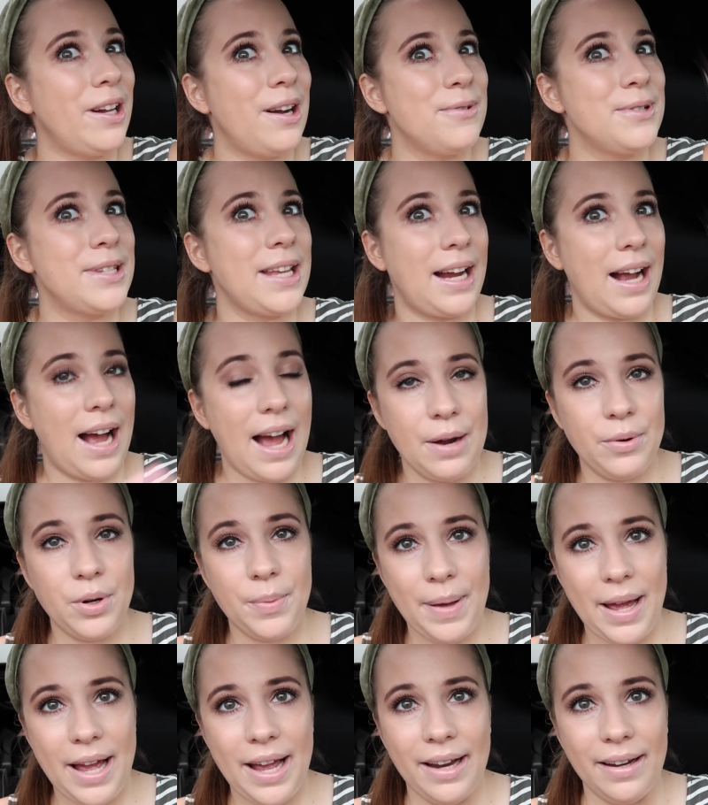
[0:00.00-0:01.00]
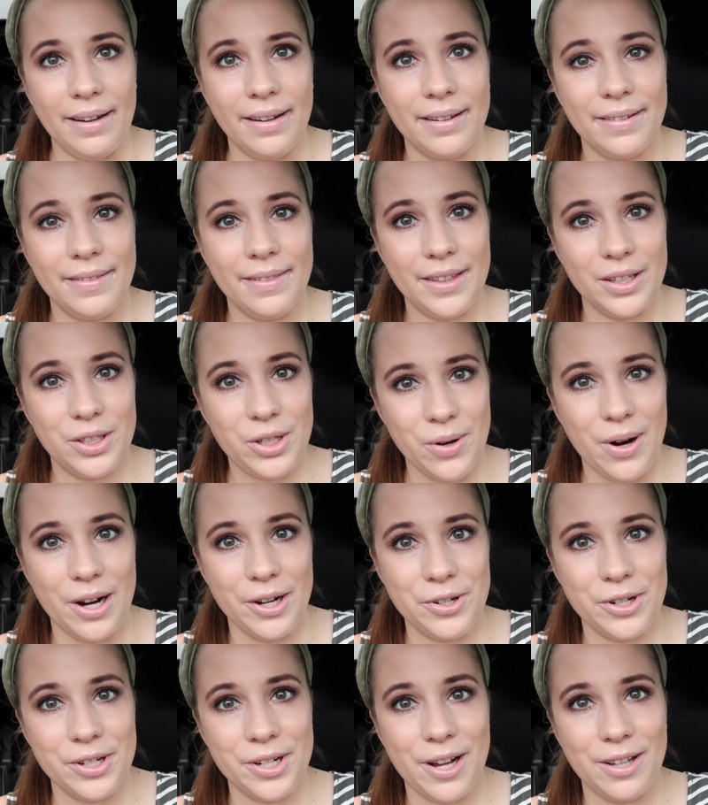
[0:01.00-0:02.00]
I was like, I will pay the
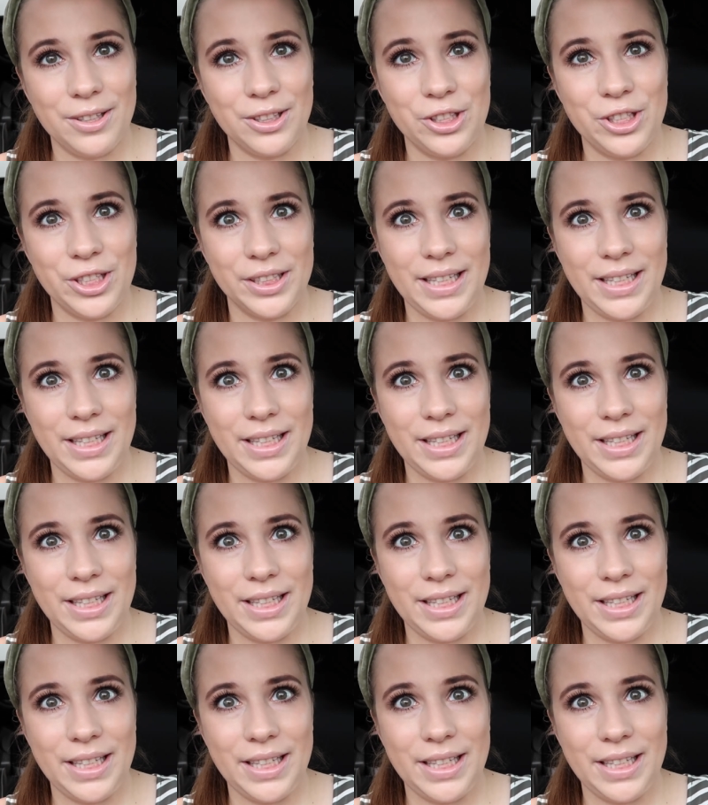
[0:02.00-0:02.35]
$200,